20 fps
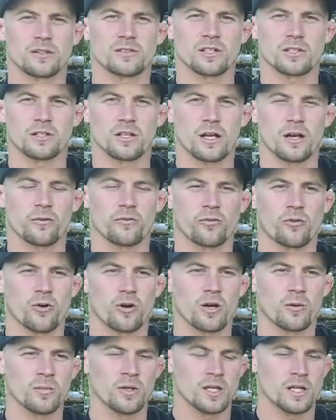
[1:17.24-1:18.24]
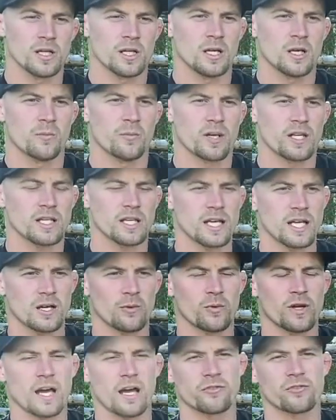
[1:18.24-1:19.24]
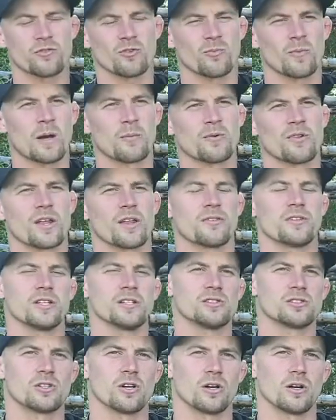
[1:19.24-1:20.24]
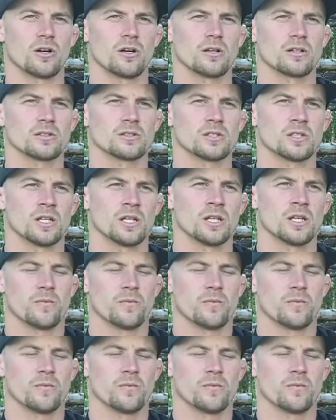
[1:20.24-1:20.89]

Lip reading: the glare for them. But again, we have to remember that these dogs